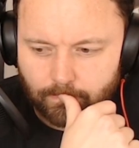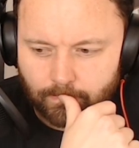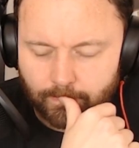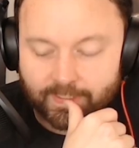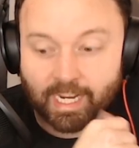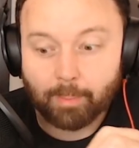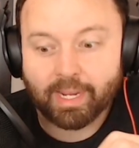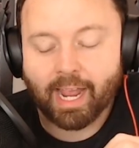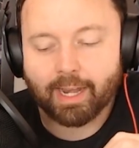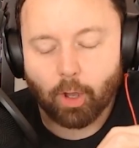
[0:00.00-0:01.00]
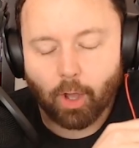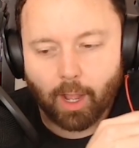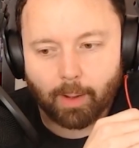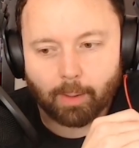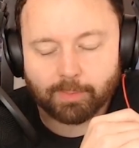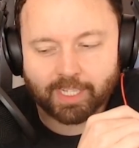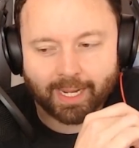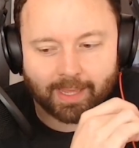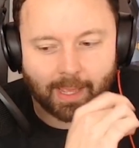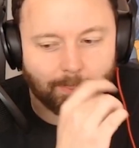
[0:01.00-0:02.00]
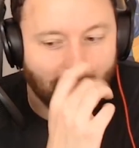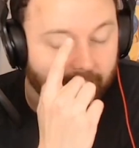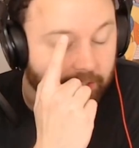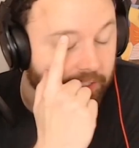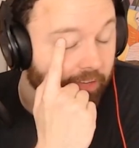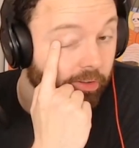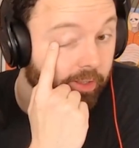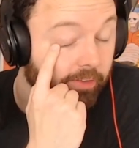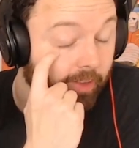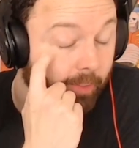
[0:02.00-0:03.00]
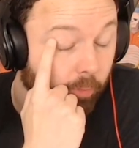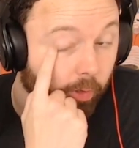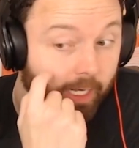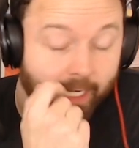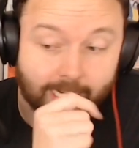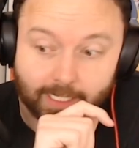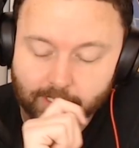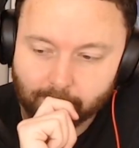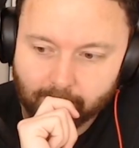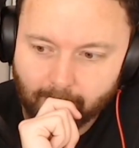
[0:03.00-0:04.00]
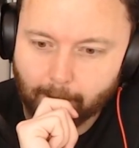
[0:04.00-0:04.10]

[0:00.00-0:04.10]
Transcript: Damn, yeah, no, I'm taking that back. It's definitely feeling more Indian to me now.